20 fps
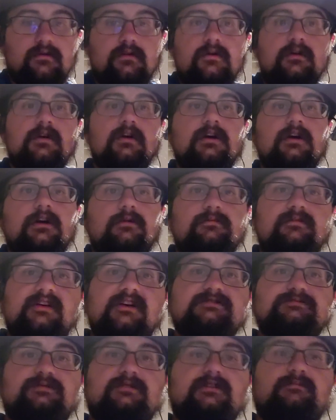But
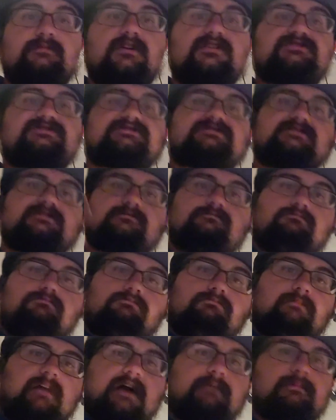that's pretty much
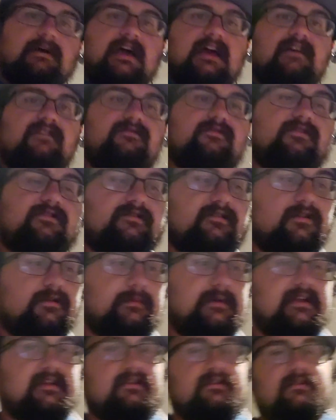my bag for the
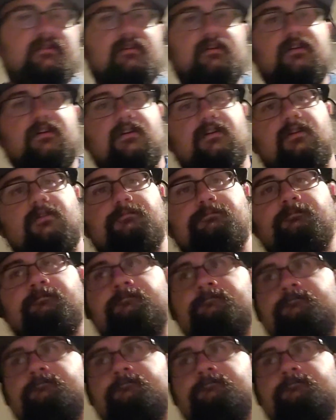tournament. Yeah,